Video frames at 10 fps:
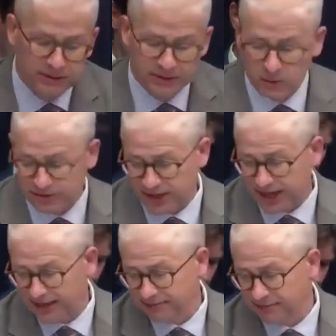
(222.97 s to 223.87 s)
And with
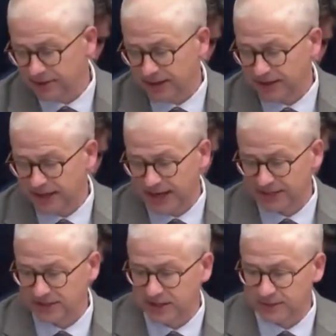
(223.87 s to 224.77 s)
that, I'd
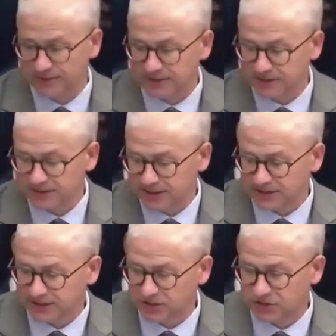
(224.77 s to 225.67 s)
ask unanimous consent
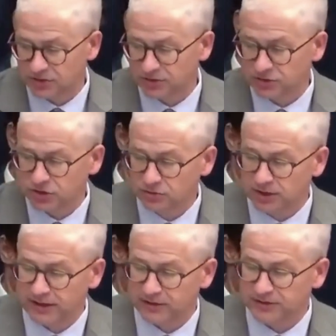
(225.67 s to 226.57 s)
to insert two
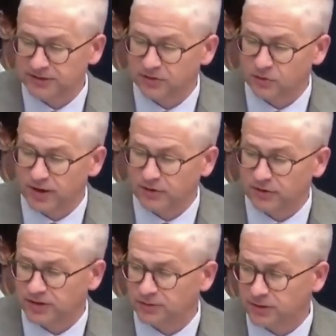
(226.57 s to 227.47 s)
letters into the
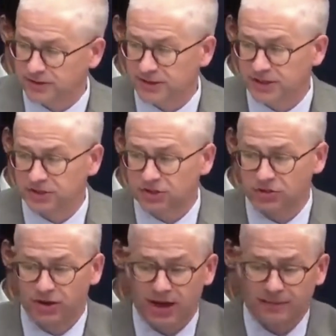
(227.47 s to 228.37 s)
record expressing
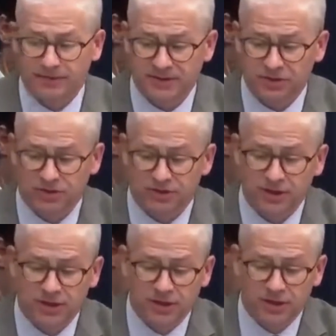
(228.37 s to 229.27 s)
concern and
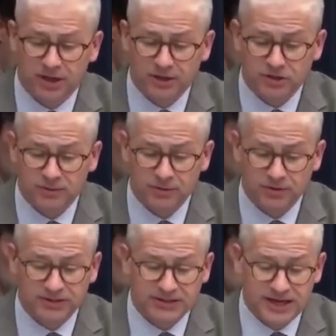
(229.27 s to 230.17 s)
opposition uh, to the
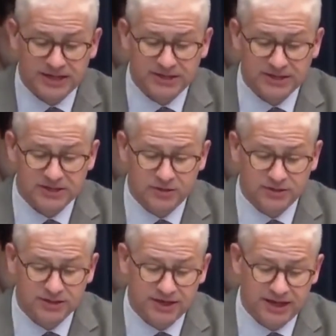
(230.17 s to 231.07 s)
bills attached to this
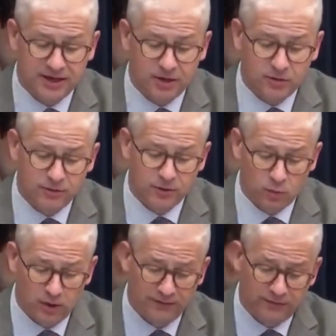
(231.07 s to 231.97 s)
hearing today, including
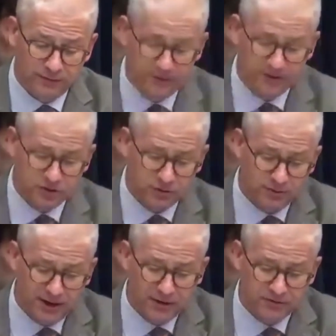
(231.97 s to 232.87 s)
one from the
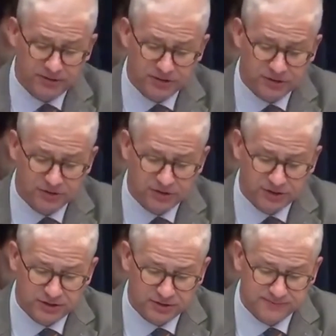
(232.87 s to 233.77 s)
Consumer Bankers
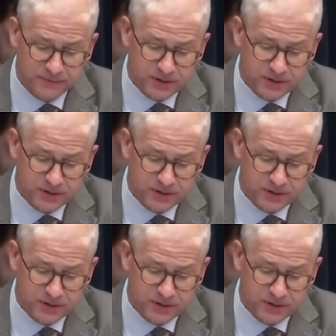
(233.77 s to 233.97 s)
Association